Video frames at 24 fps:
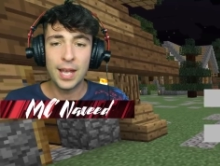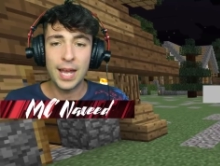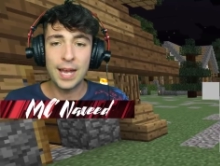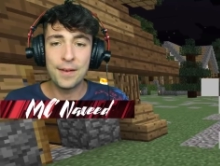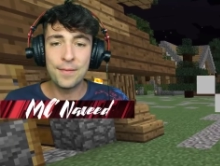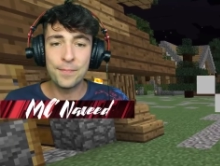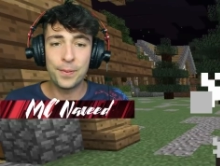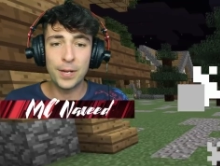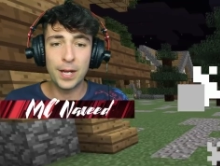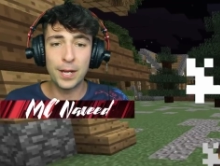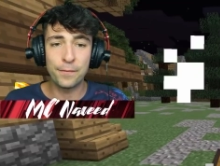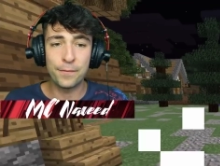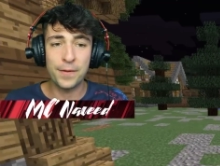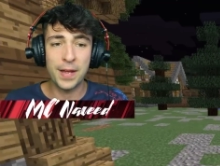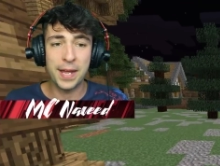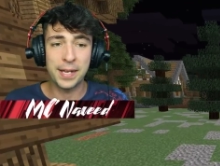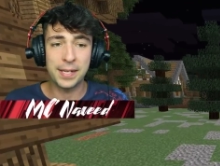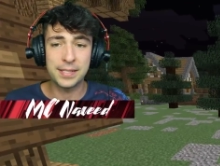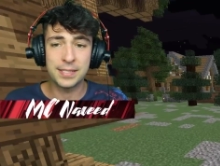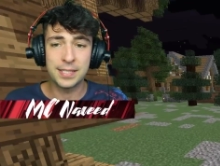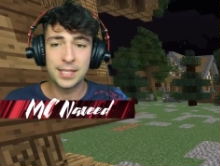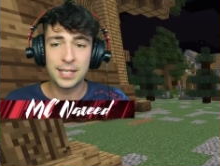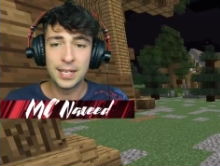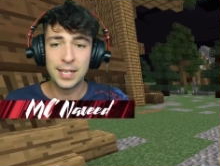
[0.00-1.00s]
And
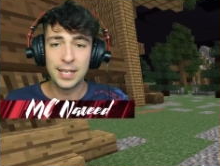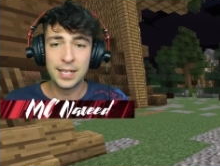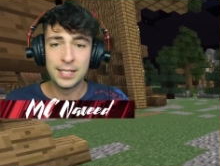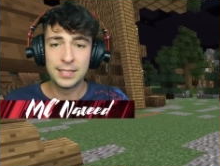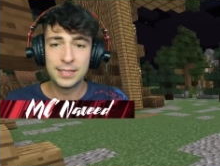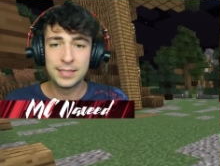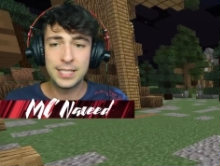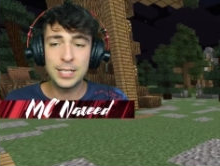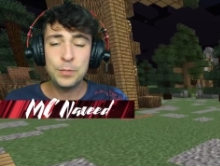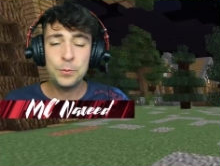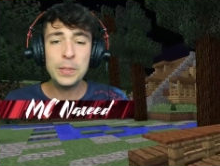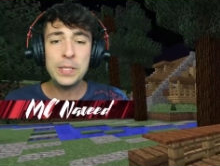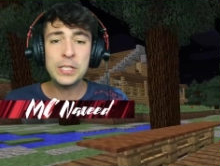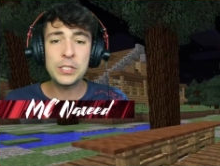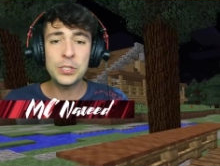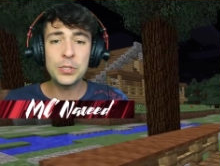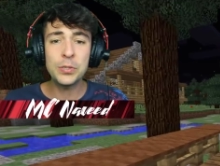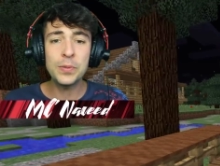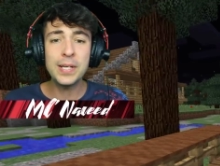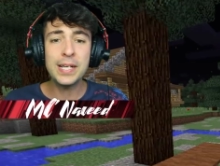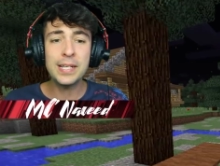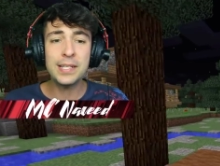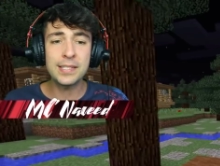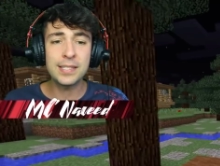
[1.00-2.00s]
perfect. Did we
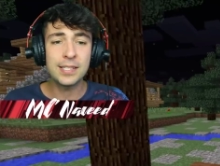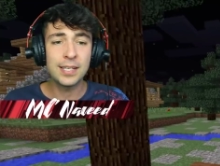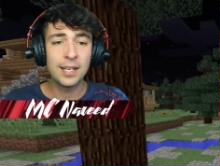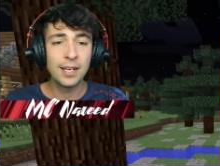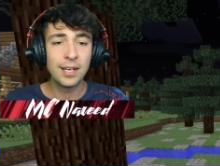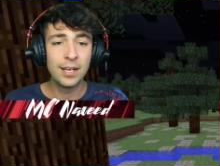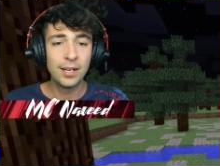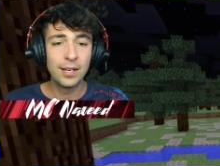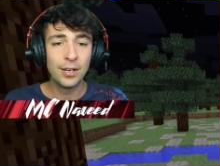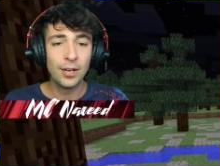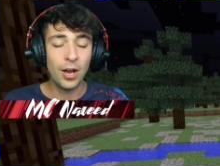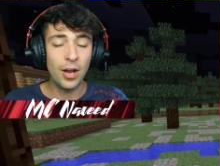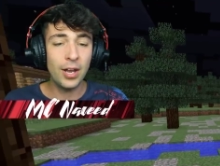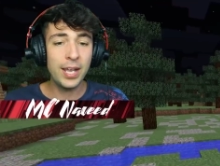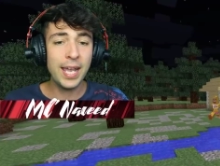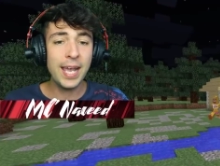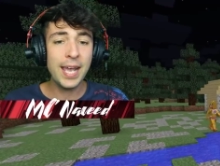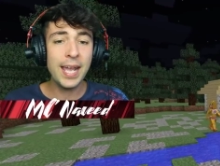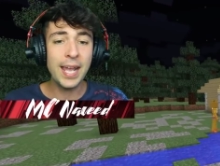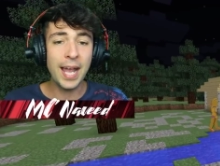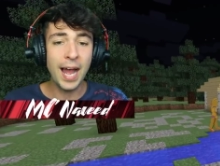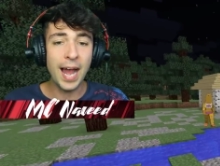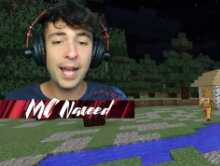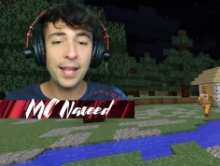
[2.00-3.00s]
do it?
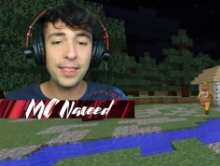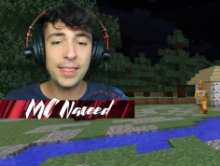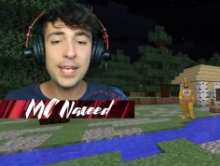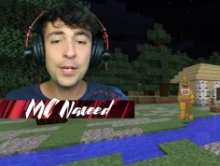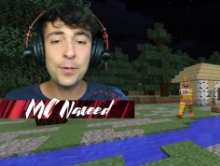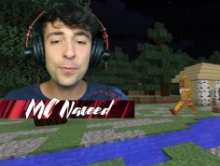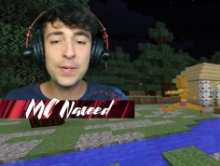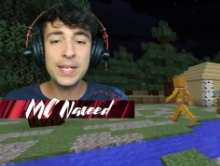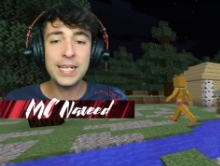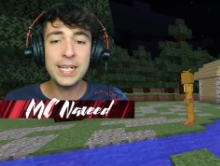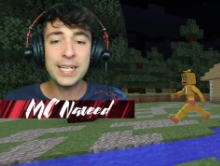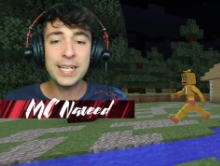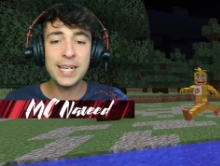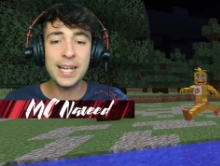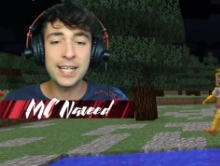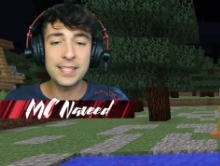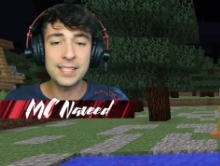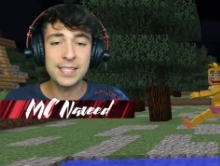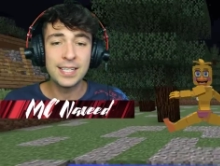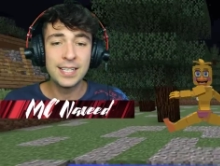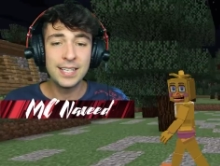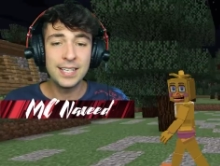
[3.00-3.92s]
Okay, I think we did it.